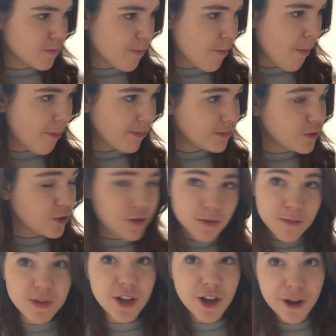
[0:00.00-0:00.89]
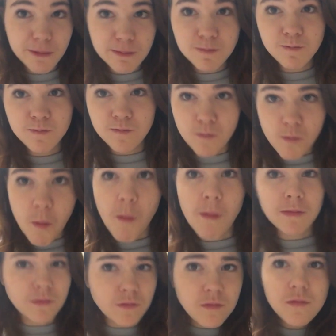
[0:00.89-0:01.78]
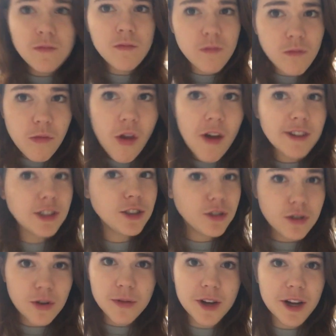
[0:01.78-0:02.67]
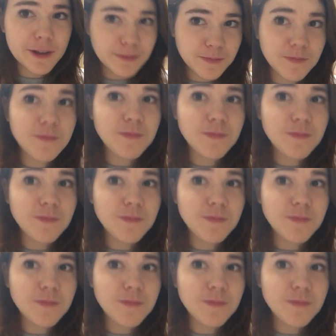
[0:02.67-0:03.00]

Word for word: Mm. You know what I'm saying? It's so good. That was so good.